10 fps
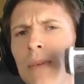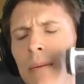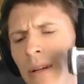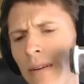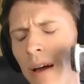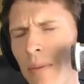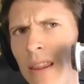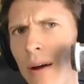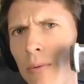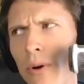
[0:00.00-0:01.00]
I mean
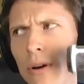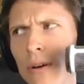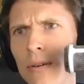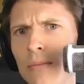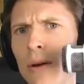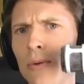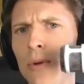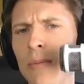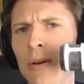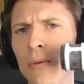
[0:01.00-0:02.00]
that word. By rule,
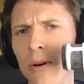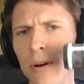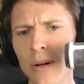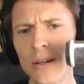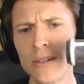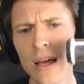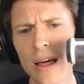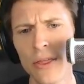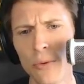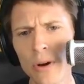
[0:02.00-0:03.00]
I mean word, because
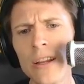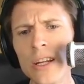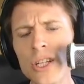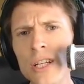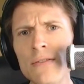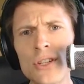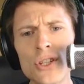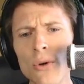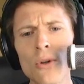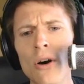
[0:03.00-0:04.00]
the word initiative is
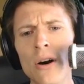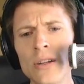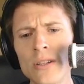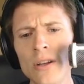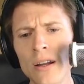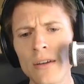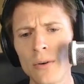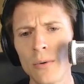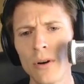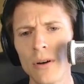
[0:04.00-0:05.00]
so long, it's not even a
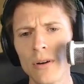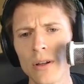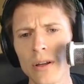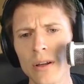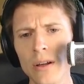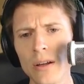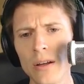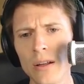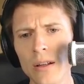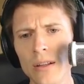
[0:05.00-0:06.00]
word, really.
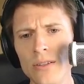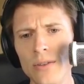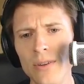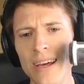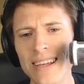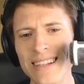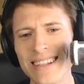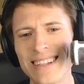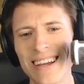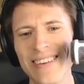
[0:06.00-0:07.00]
Let's do this.
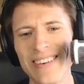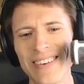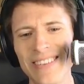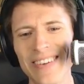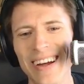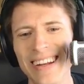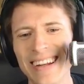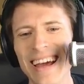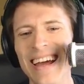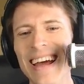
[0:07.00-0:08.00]
This is going to be pretty fun,
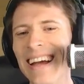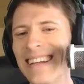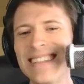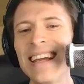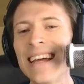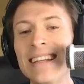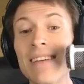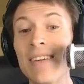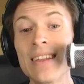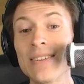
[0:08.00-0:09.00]
okay? Because he can't
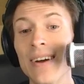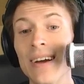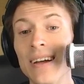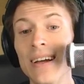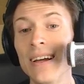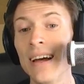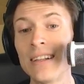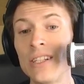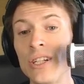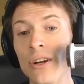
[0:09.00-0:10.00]
take me this way.
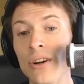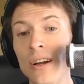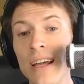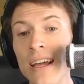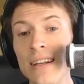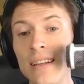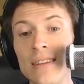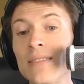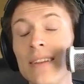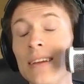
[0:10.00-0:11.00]
That's cheater. And he can't take
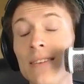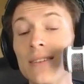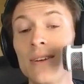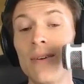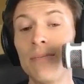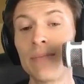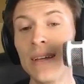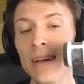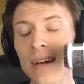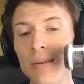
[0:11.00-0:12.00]
this way either, so
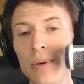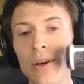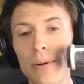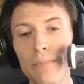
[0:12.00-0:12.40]
pretty good.